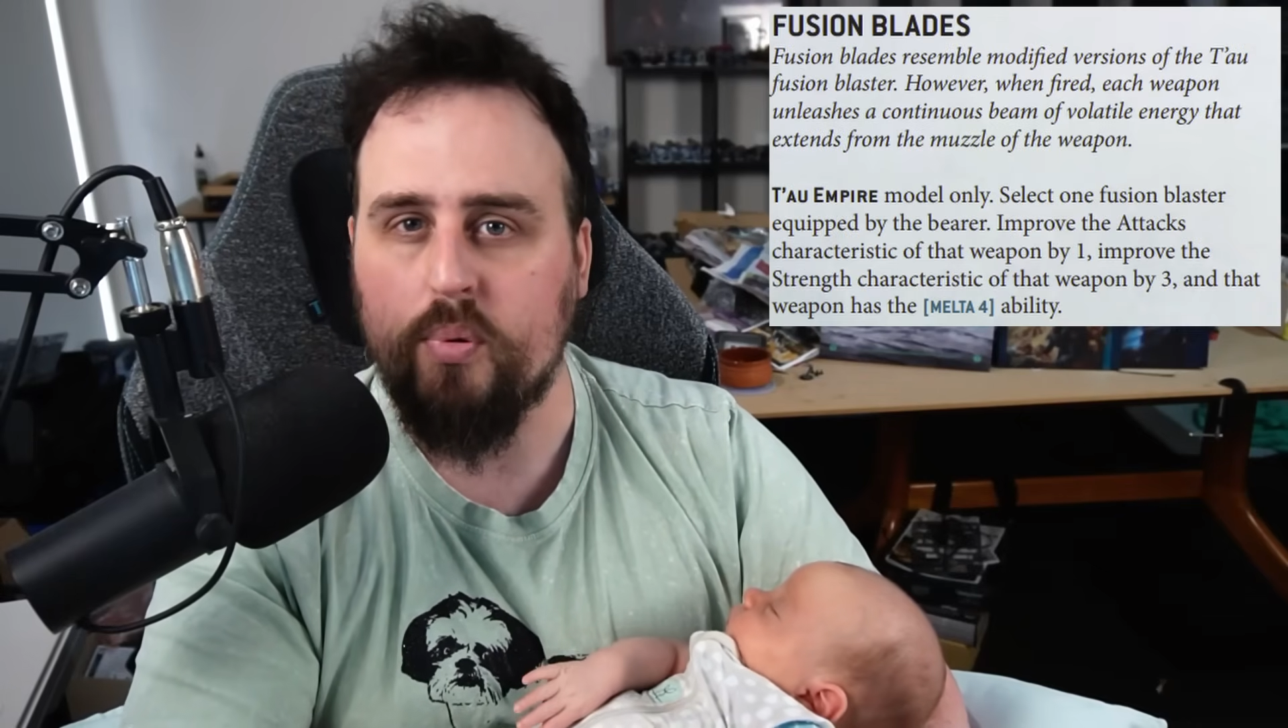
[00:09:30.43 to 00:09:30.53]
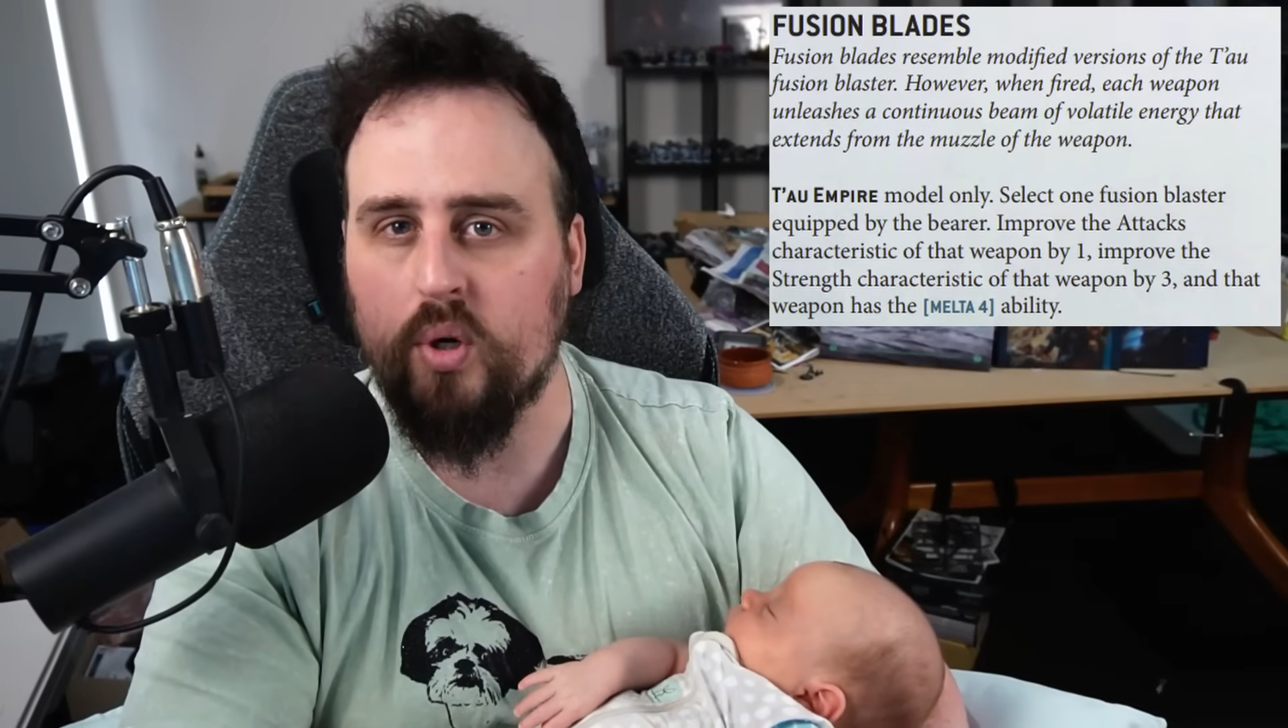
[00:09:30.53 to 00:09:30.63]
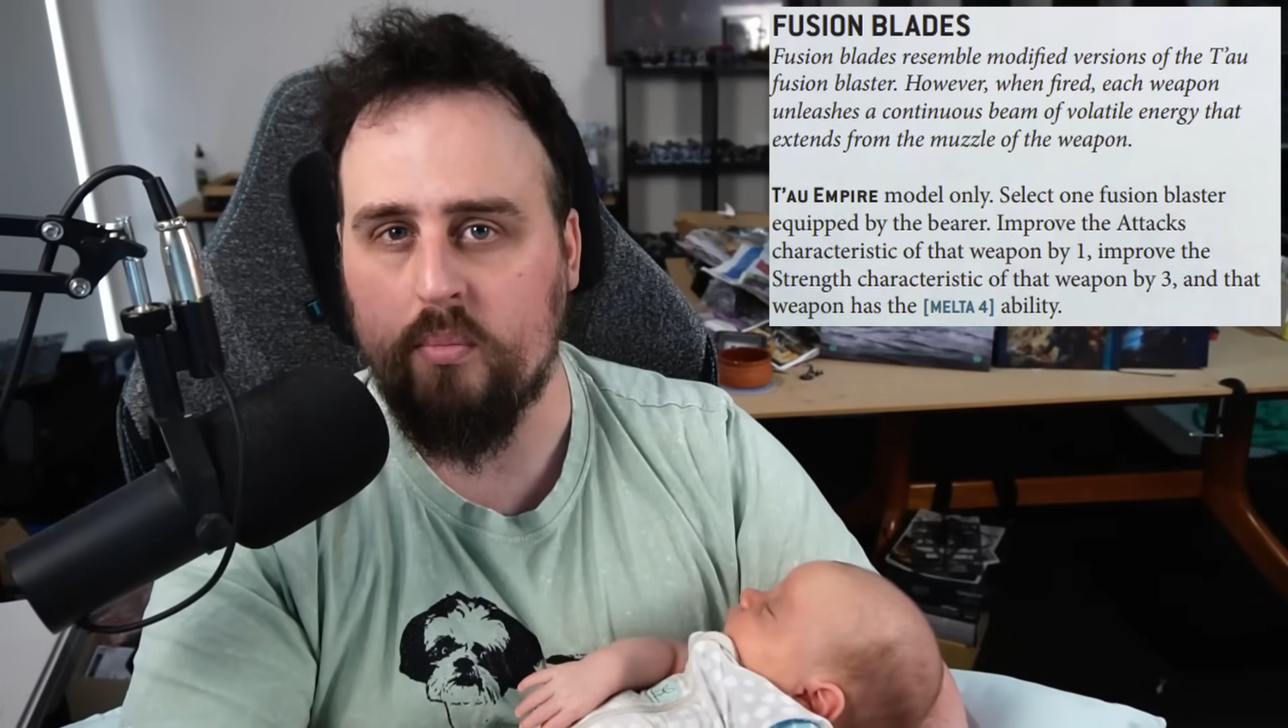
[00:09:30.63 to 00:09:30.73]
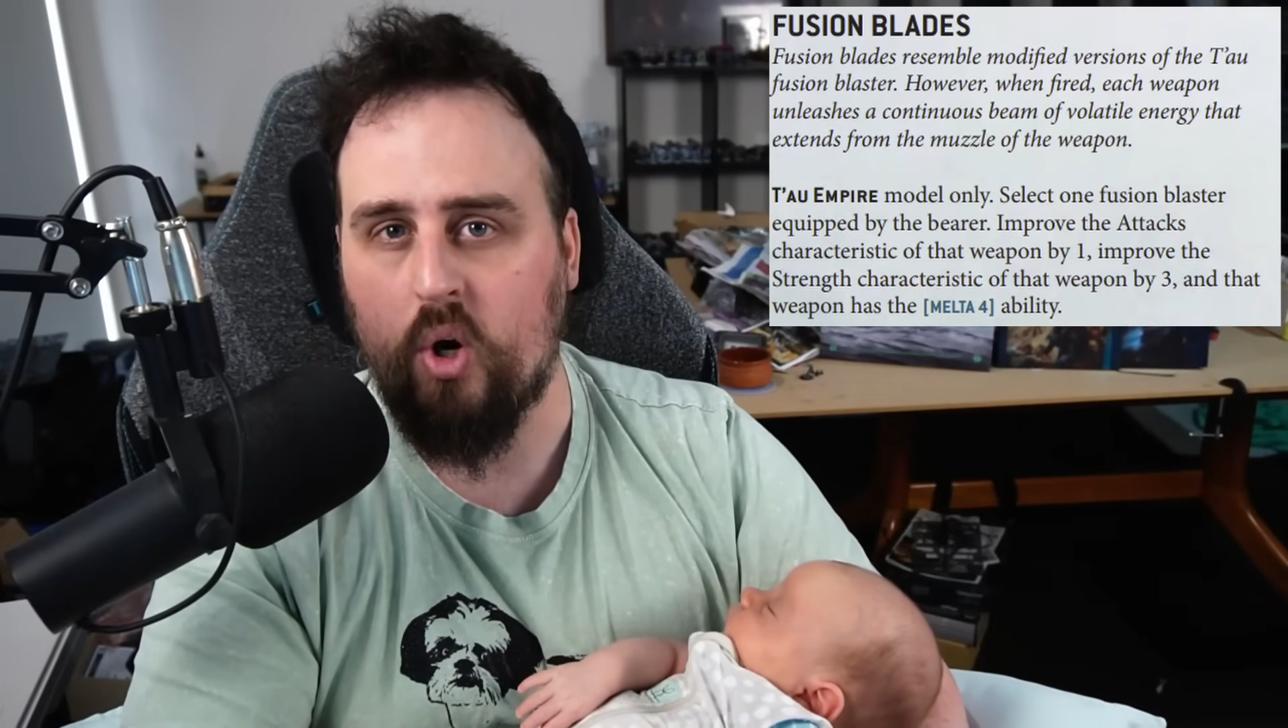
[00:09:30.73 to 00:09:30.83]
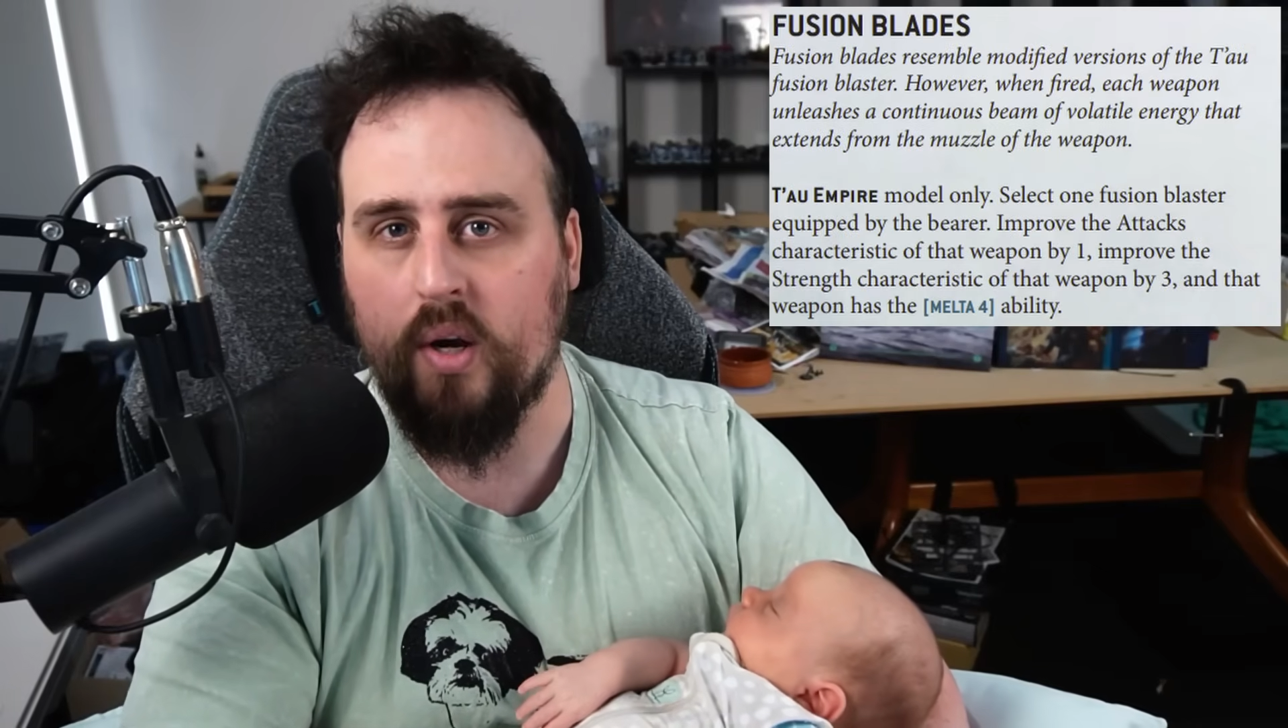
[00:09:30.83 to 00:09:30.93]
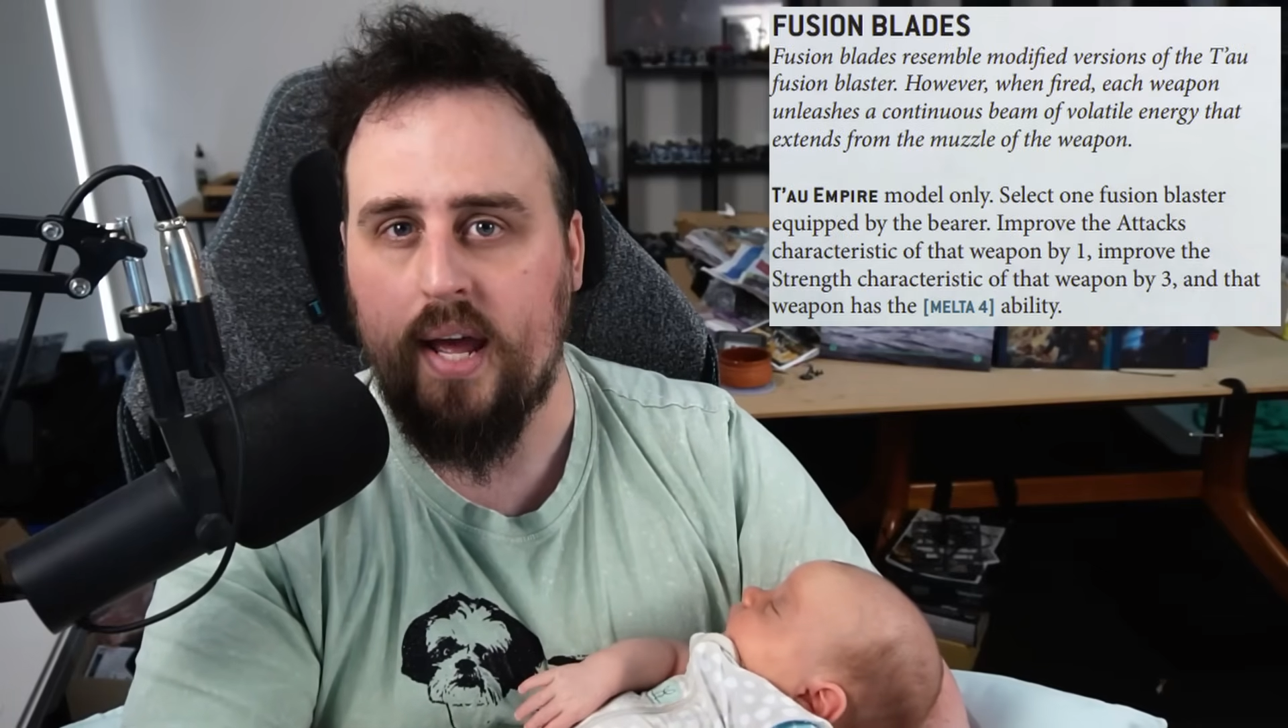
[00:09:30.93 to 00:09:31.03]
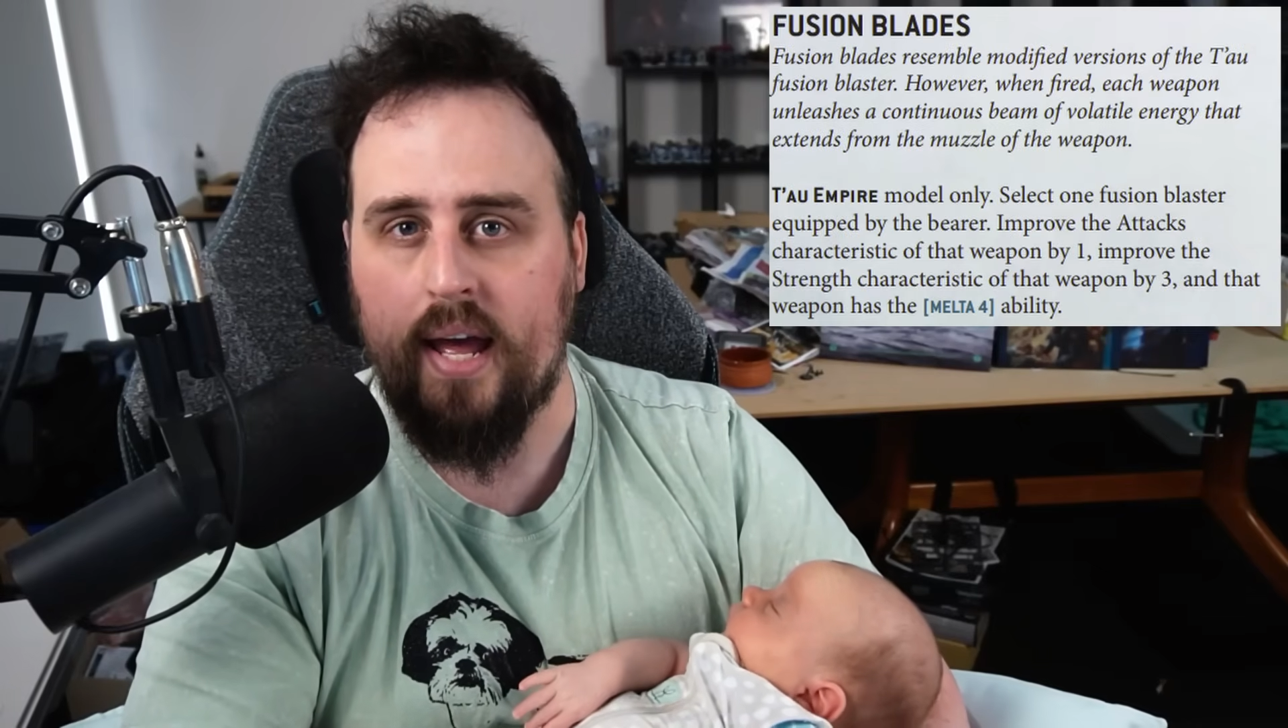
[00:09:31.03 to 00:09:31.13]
put them on